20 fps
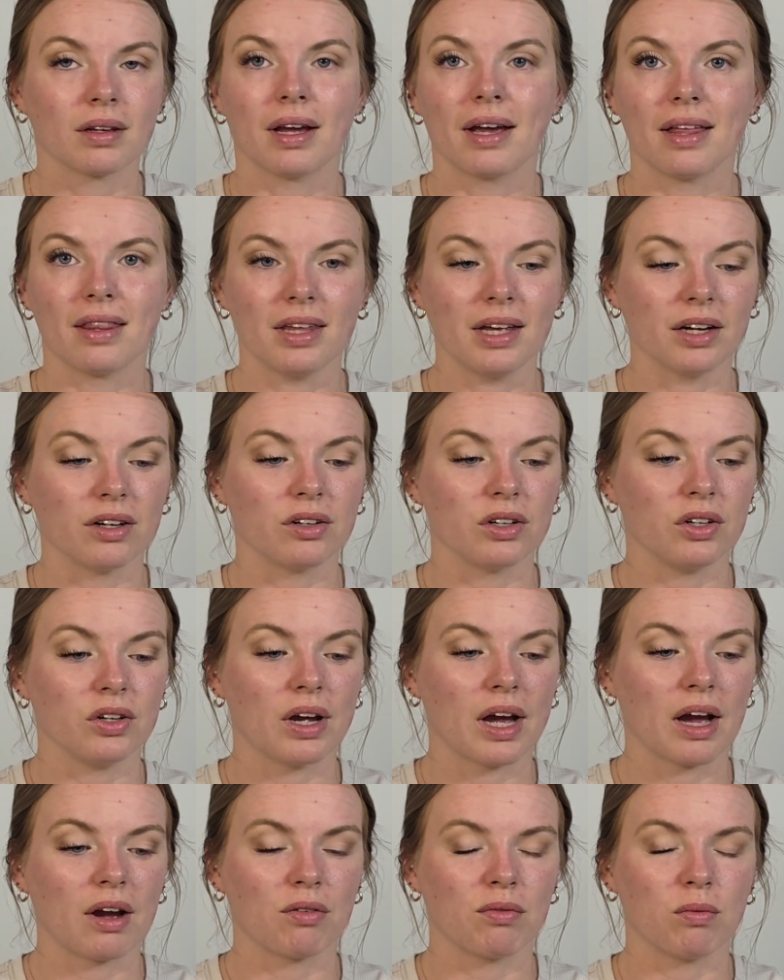And there, you
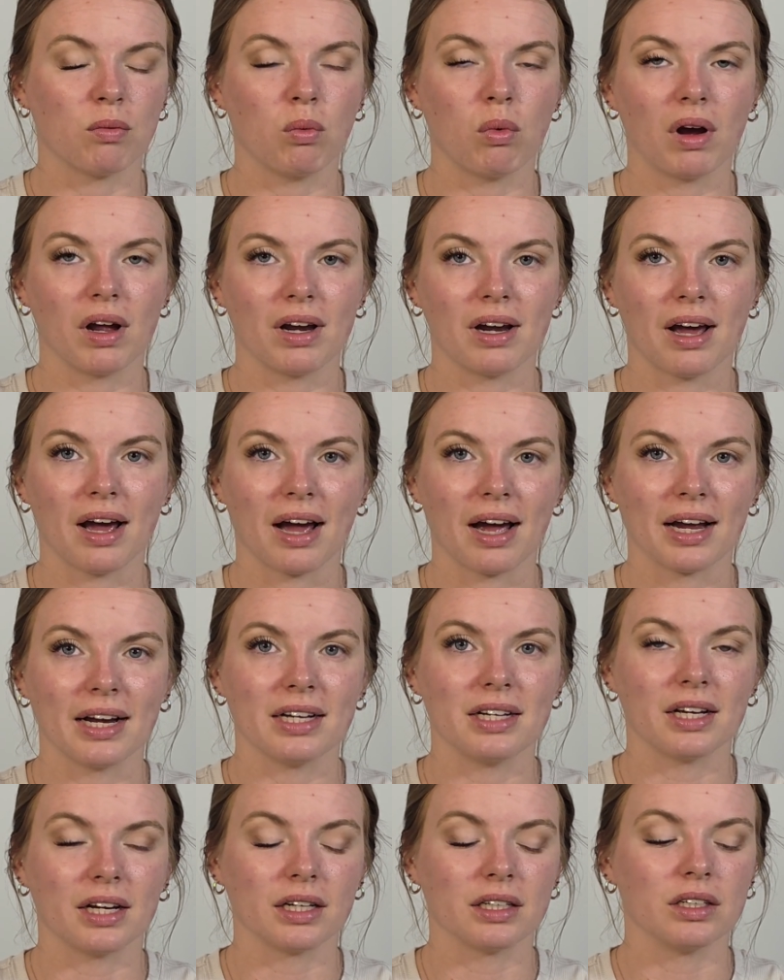have one eye
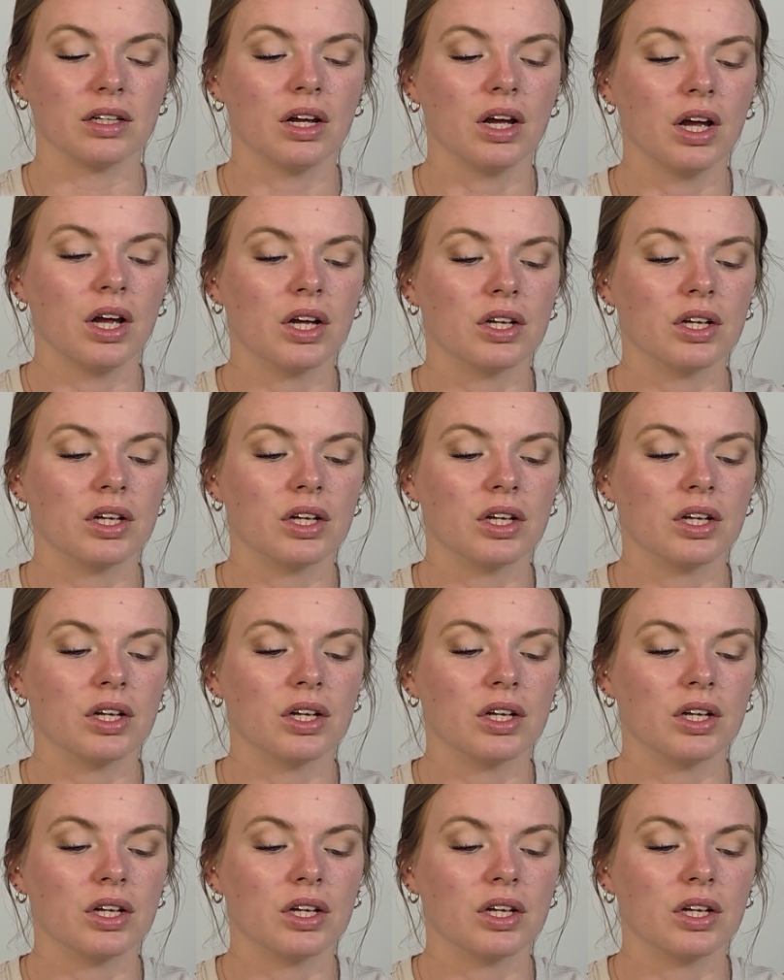done.